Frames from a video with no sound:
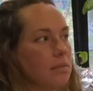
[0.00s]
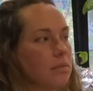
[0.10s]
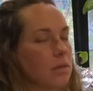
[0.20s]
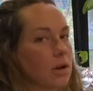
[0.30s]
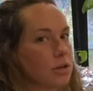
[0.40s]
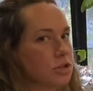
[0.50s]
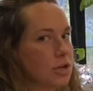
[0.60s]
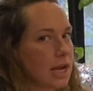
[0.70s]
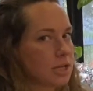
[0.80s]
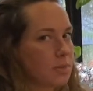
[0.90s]
large
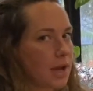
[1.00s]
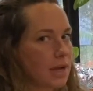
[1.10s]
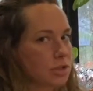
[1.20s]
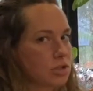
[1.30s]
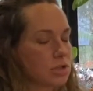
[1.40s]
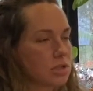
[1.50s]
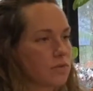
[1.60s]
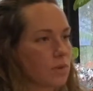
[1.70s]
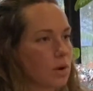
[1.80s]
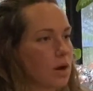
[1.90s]
trash bags just
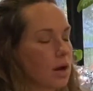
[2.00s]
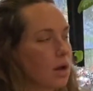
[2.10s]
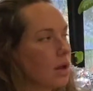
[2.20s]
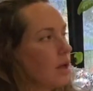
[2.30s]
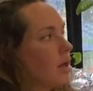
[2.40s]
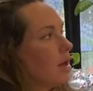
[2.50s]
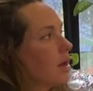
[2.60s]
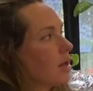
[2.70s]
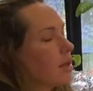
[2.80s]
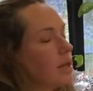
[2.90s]
for
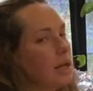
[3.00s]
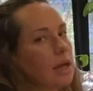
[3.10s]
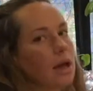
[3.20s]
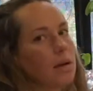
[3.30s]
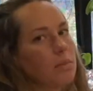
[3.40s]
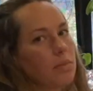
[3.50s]
cleaning up